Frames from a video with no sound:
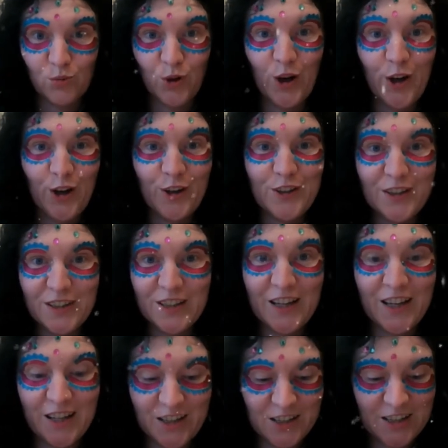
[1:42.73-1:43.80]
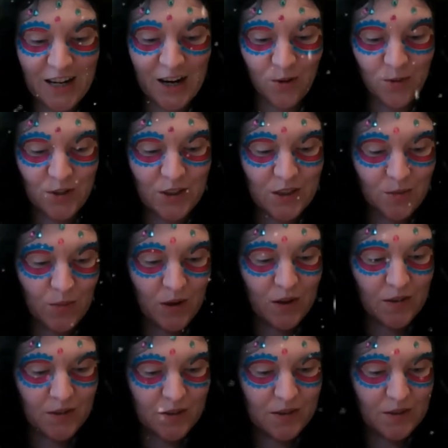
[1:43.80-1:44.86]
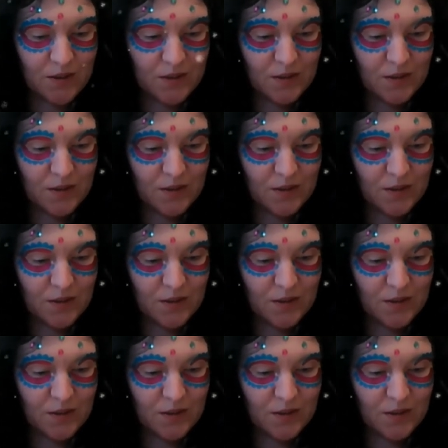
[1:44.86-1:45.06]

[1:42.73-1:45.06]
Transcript: word in the English language in the past.